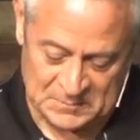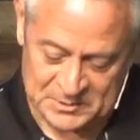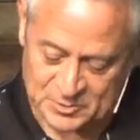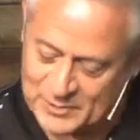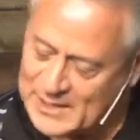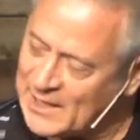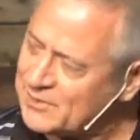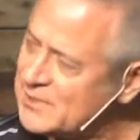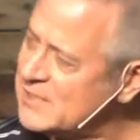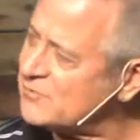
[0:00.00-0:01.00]
But the
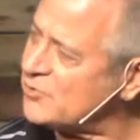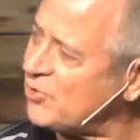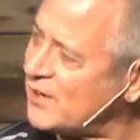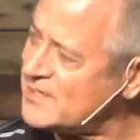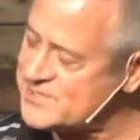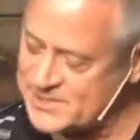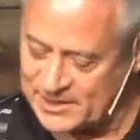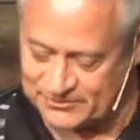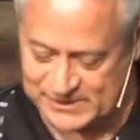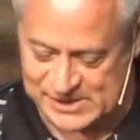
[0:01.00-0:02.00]
reality of Christ's
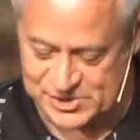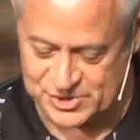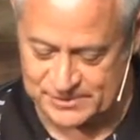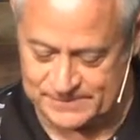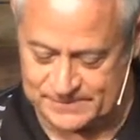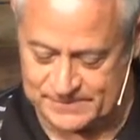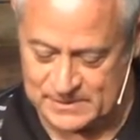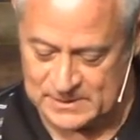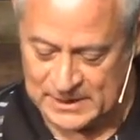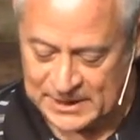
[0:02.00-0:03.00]
salvation
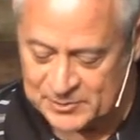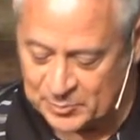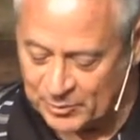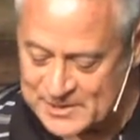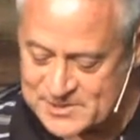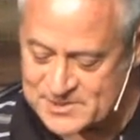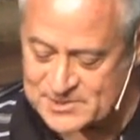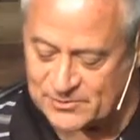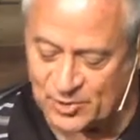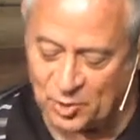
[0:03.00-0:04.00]
and the presence
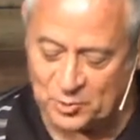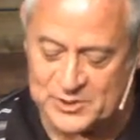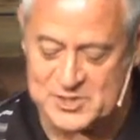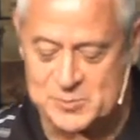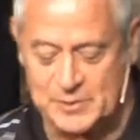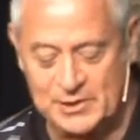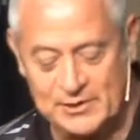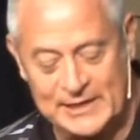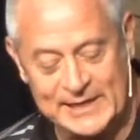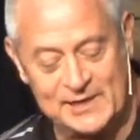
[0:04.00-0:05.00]
of the Holy
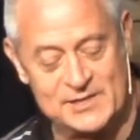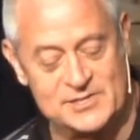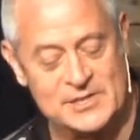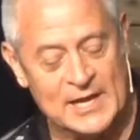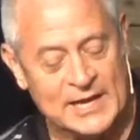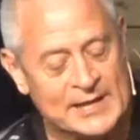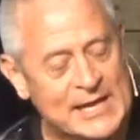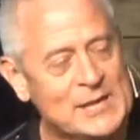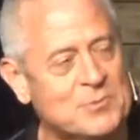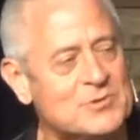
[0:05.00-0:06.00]
Spirit in us
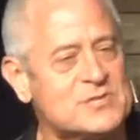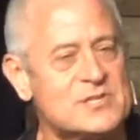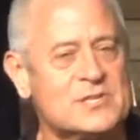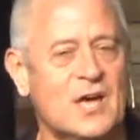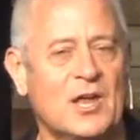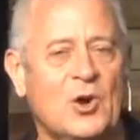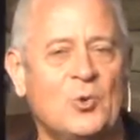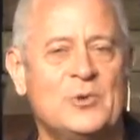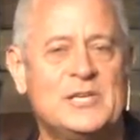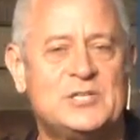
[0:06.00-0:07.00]
enables us not
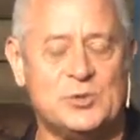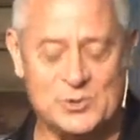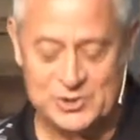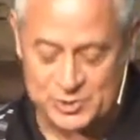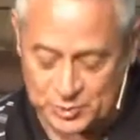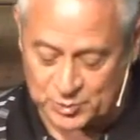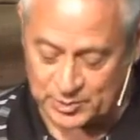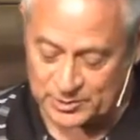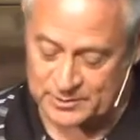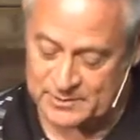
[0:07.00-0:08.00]
only to
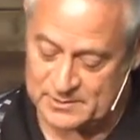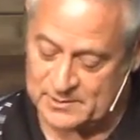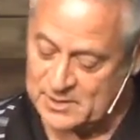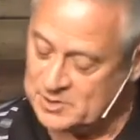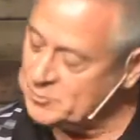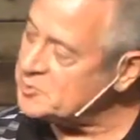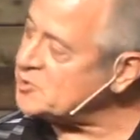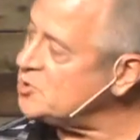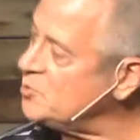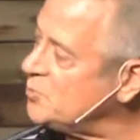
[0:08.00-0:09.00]
endure, but
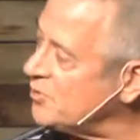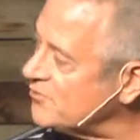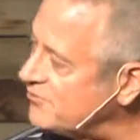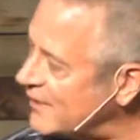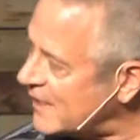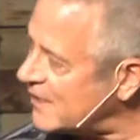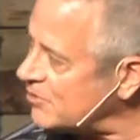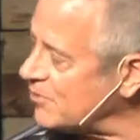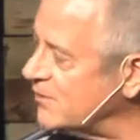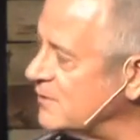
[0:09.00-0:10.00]
to
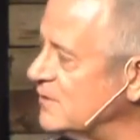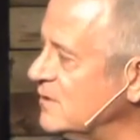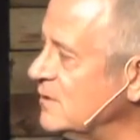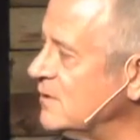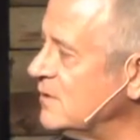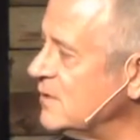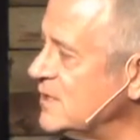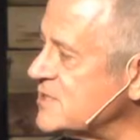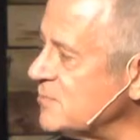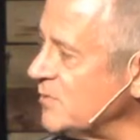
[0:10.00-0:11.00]
prevail
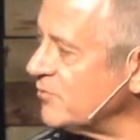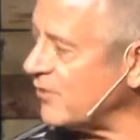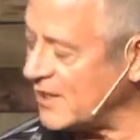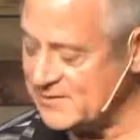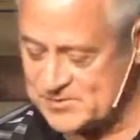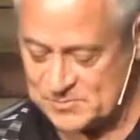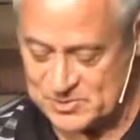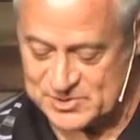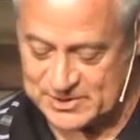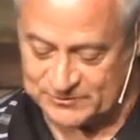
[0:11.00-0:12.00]
in some of life's
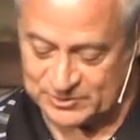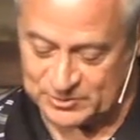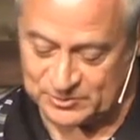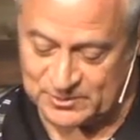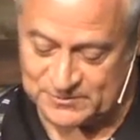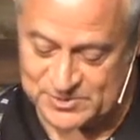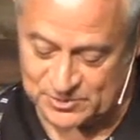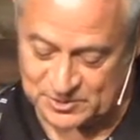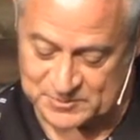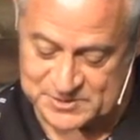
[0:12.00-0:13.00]
most difficult of
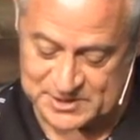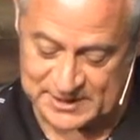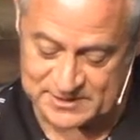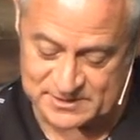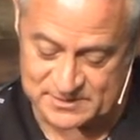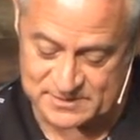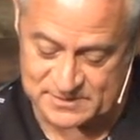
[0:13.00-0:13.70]
circumstances.